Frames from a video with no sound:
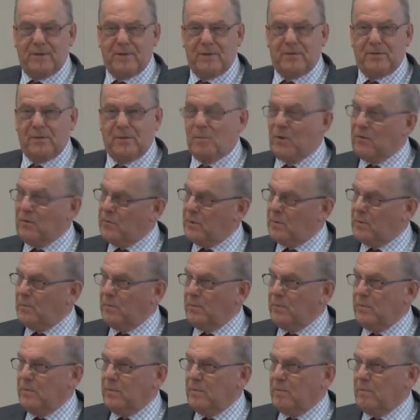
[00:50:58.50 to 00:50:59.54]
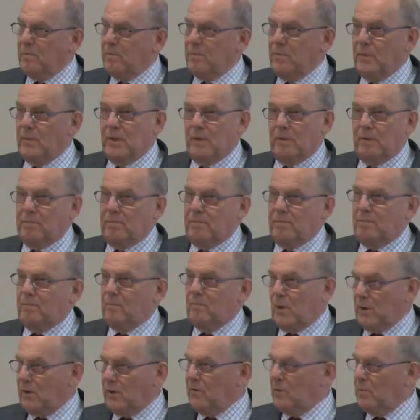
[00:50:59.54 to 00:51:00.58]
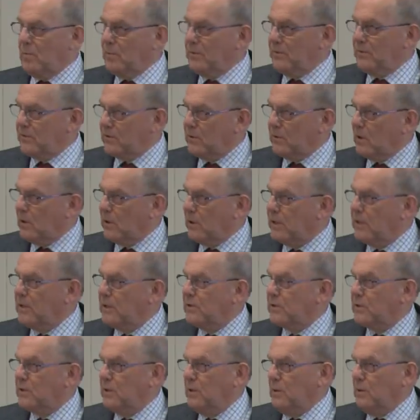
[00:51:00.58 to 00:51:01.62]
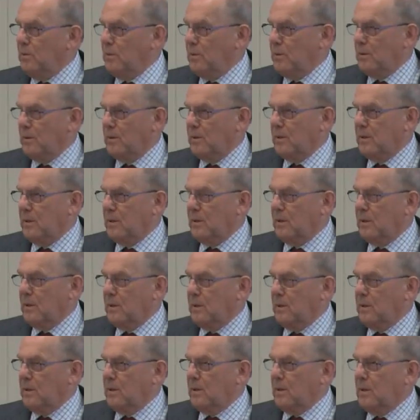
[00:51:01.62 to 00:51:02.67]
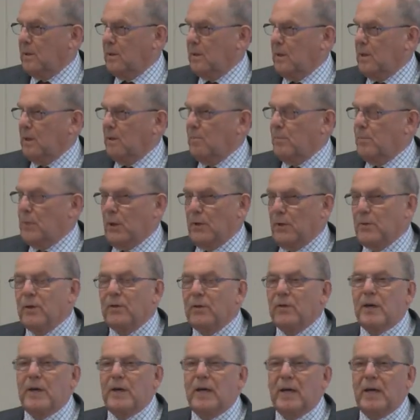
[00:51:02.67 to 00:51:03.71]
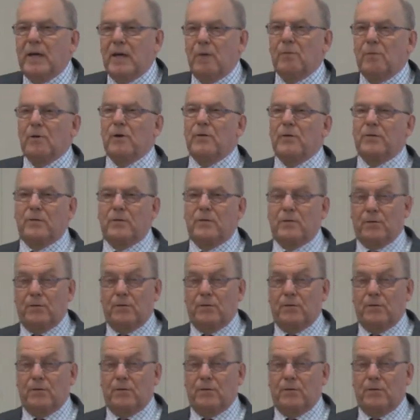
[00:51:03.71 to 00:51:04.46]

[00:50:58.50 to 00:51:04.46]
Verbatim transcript: One of them was sawn in two. but they're the heroes of the